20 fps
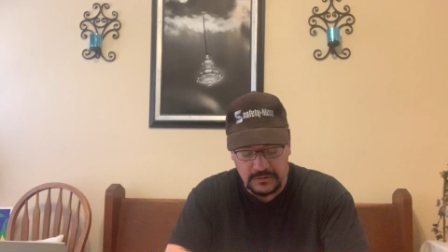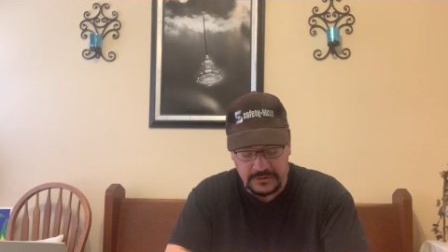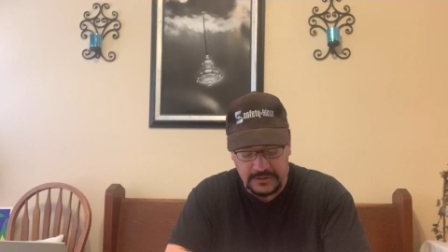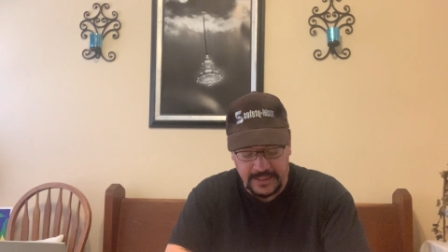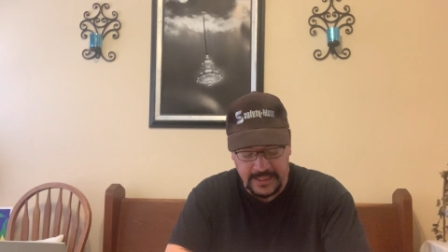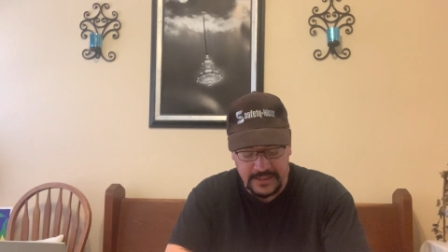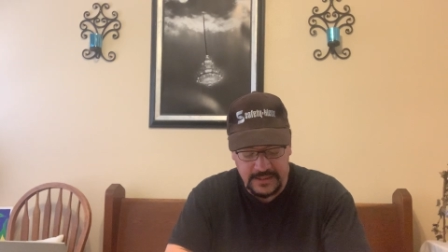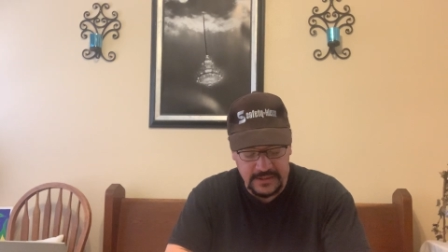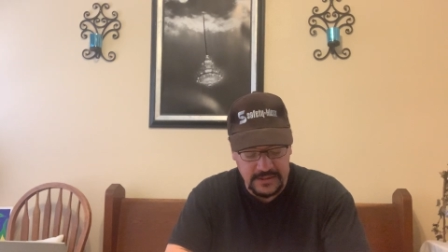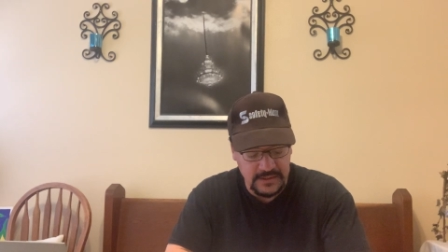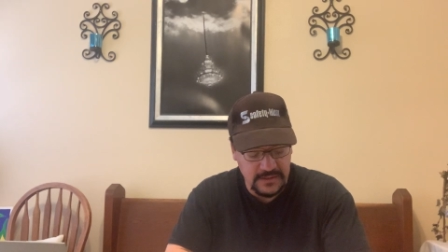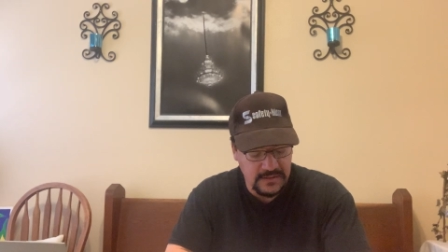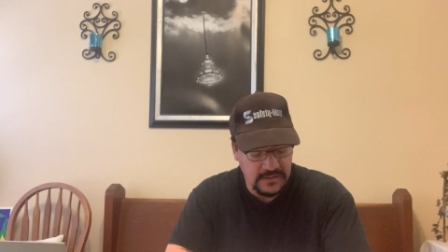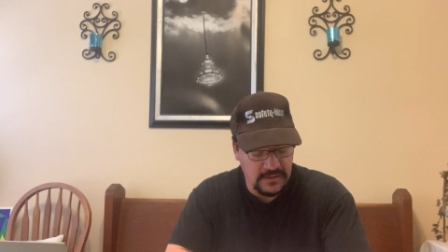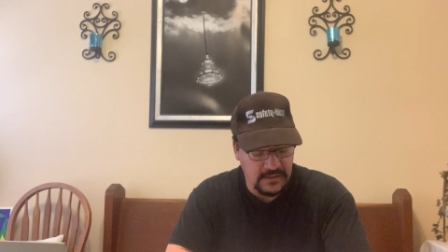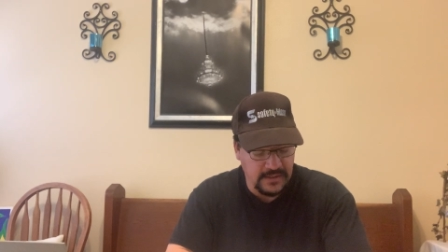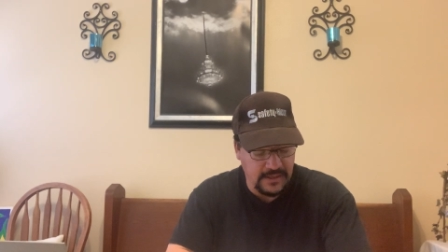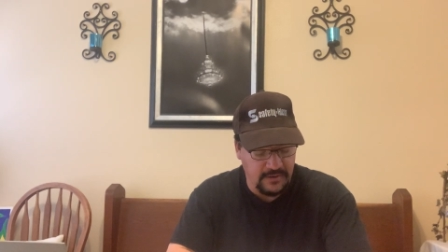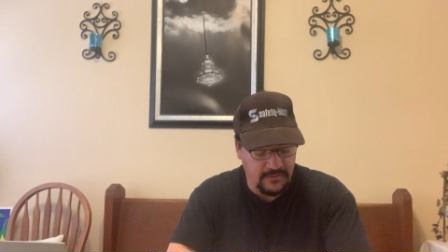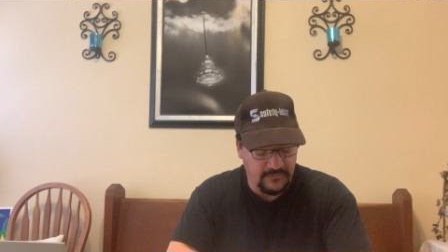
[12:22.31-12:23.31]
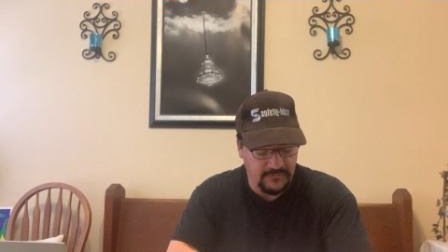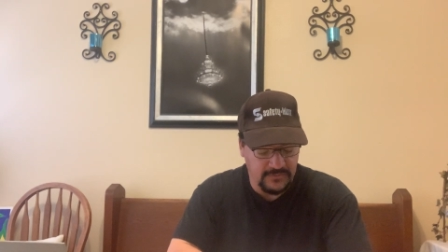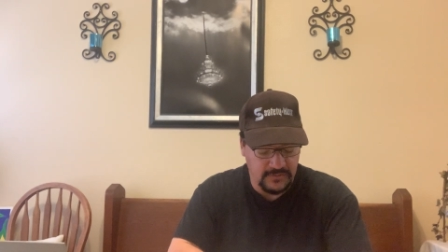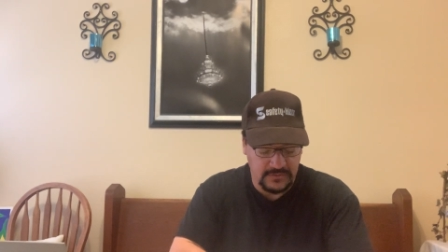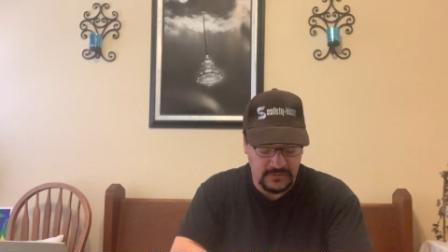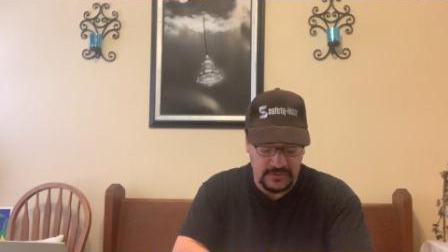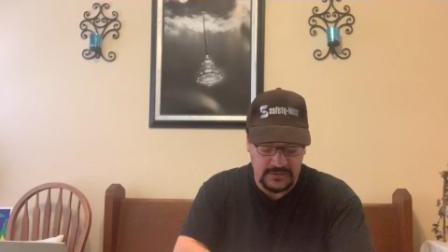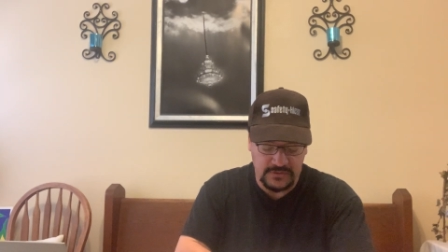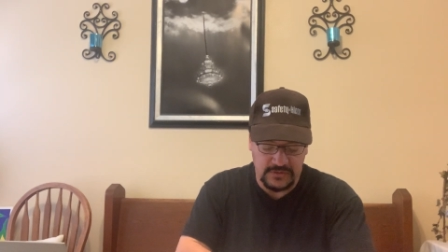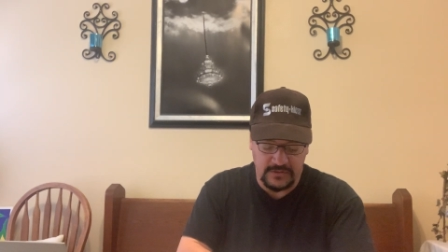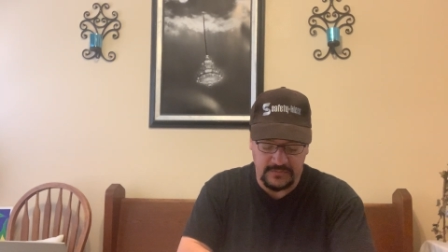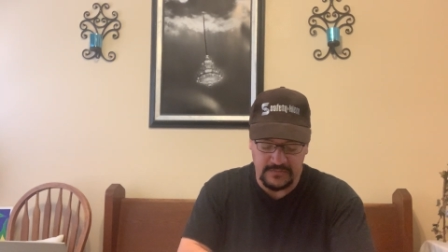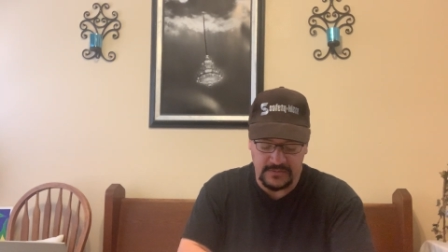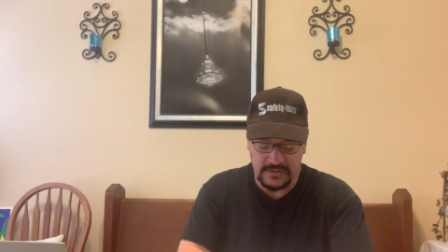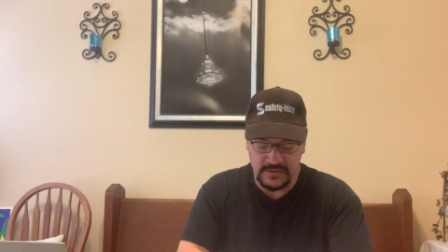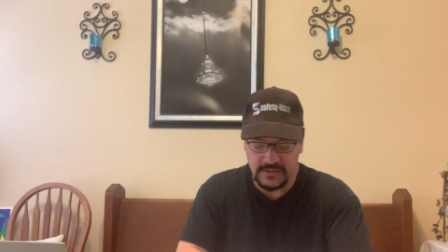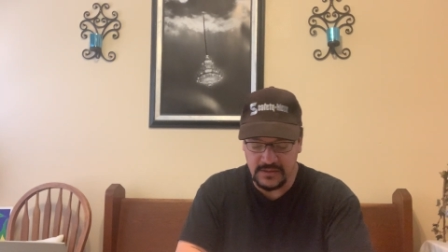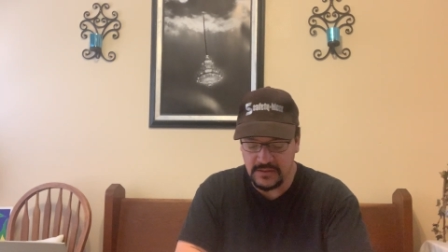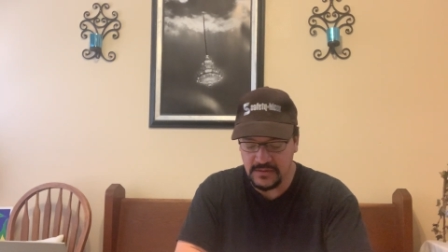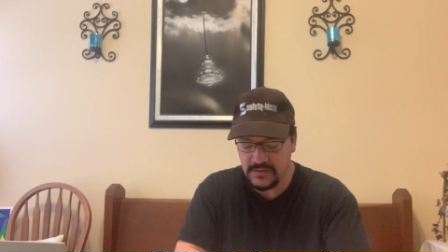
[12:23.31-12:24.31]
changes and air filter
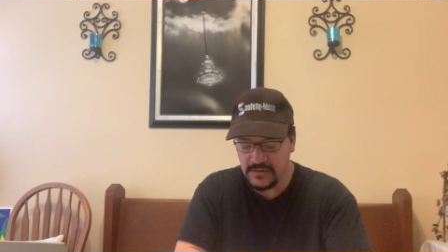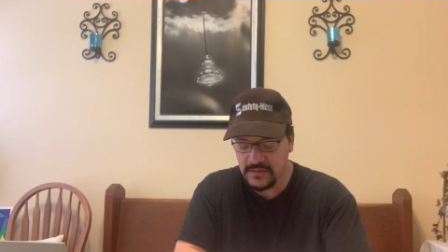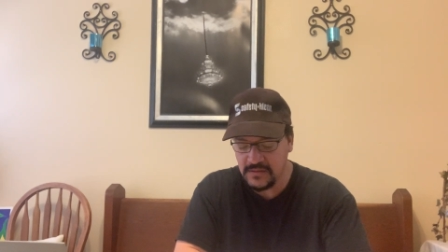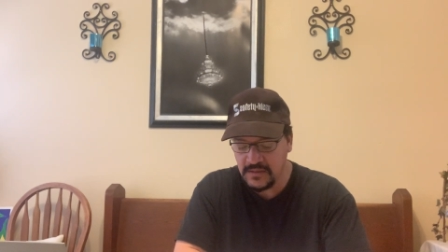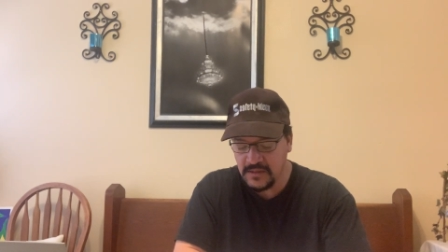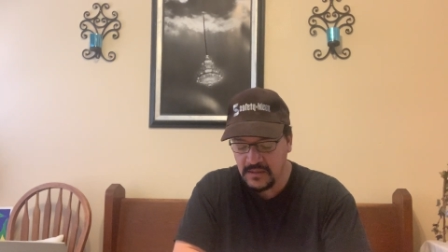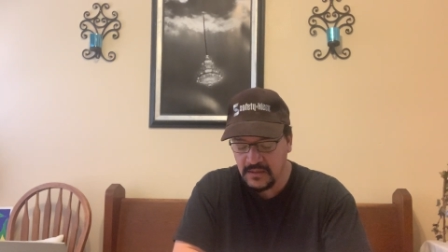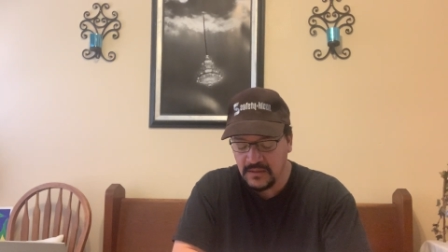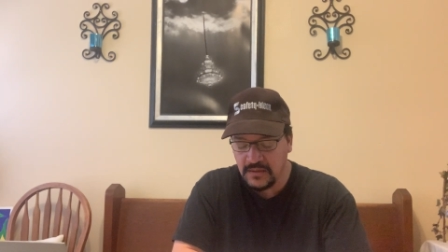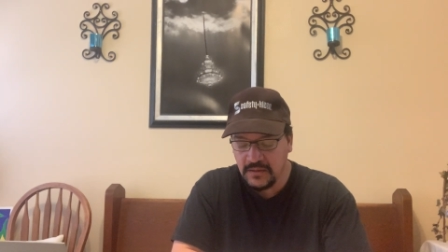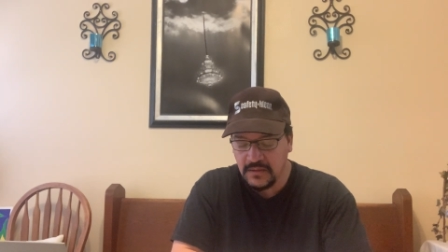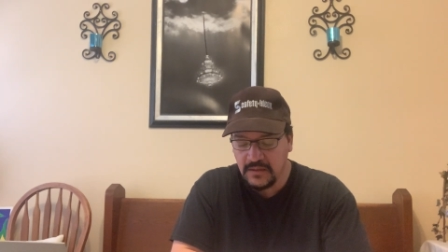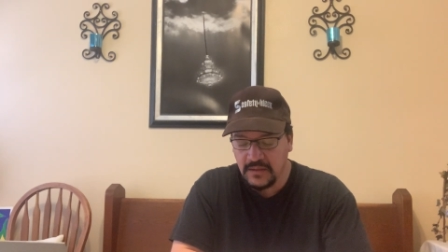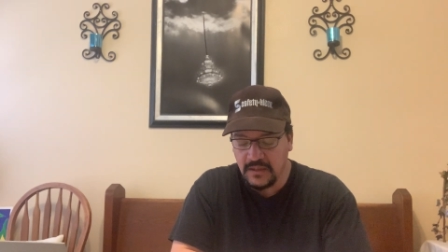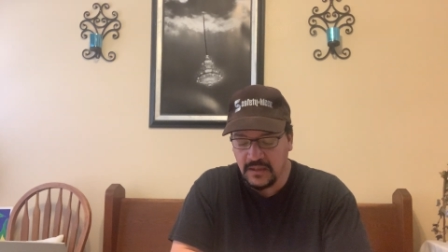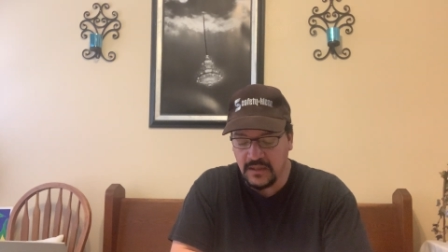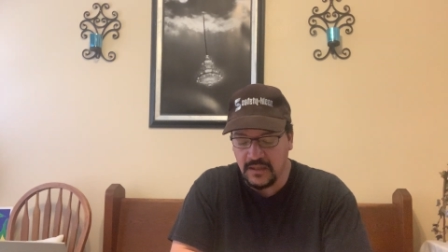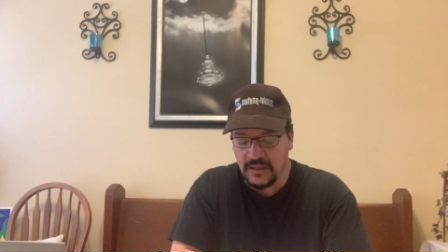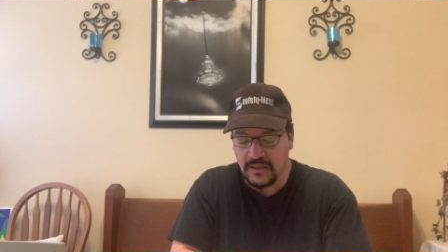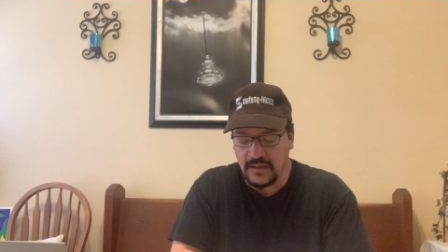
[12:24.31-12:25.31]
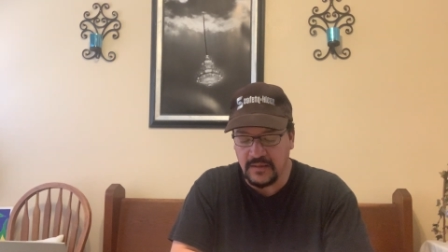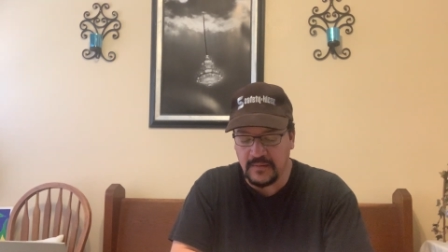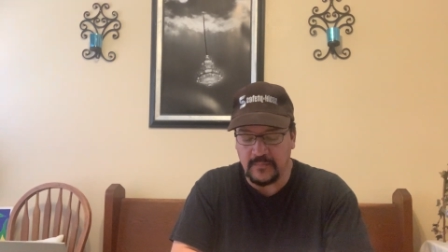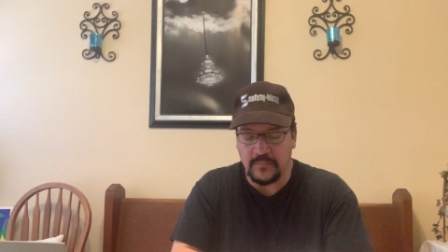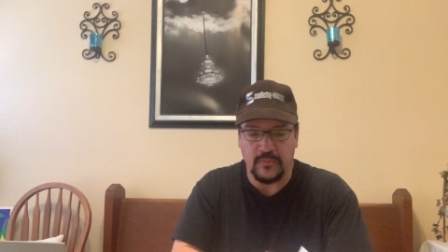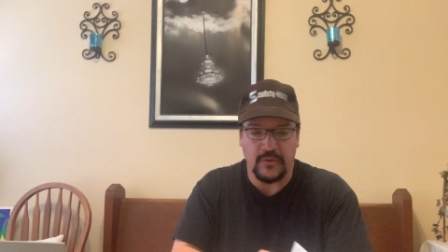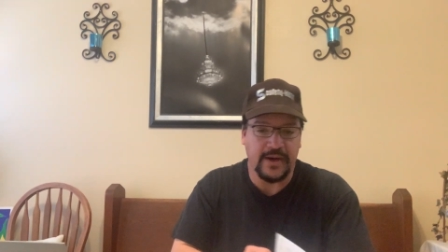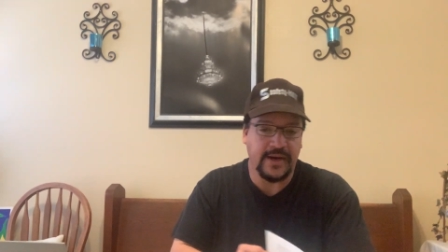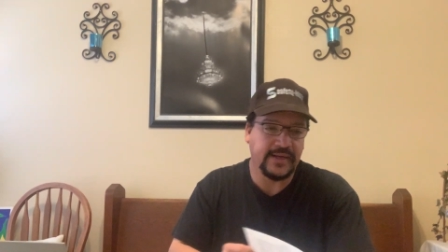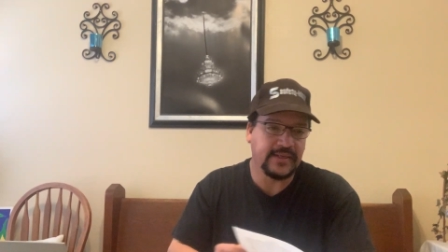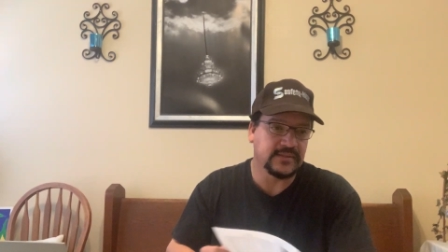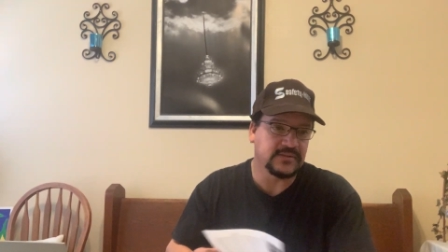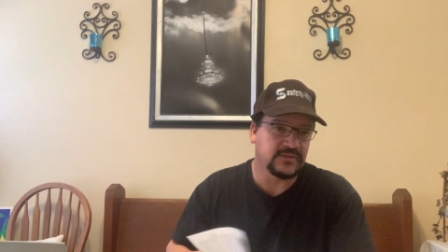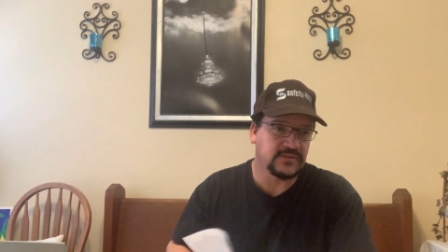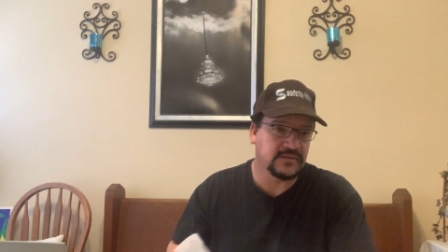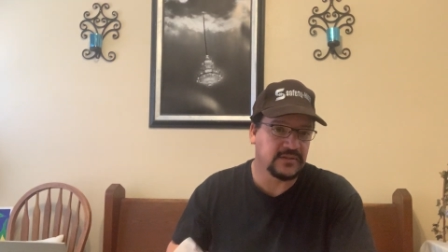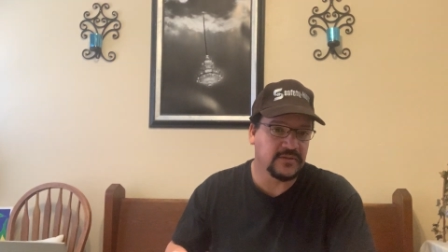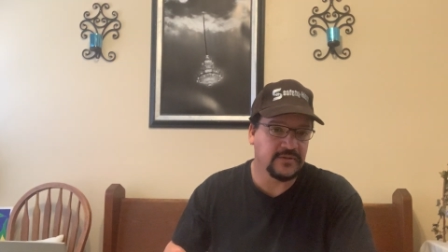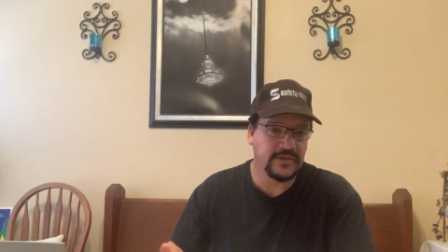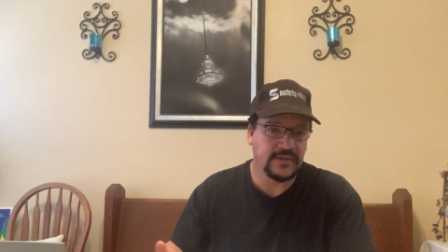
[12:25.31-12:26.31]
services, brake and
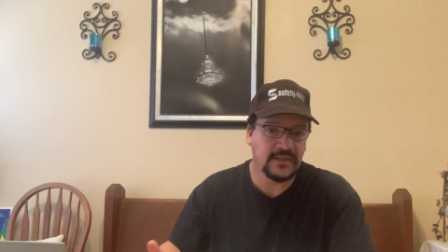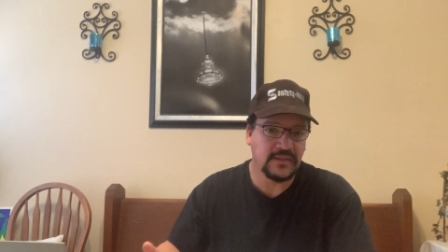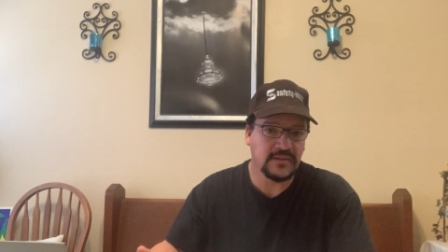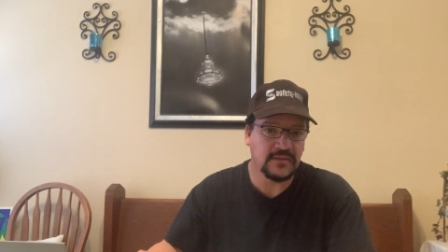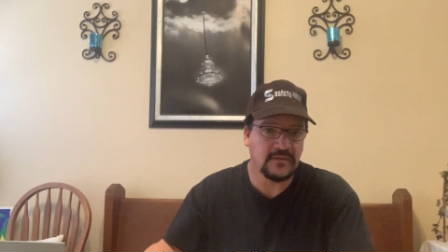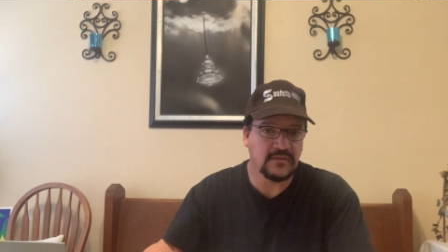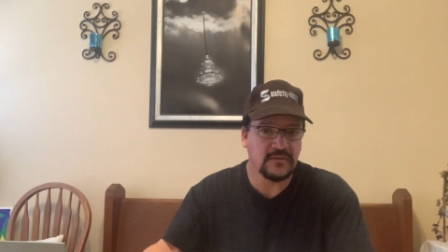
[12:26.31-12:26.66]
steering.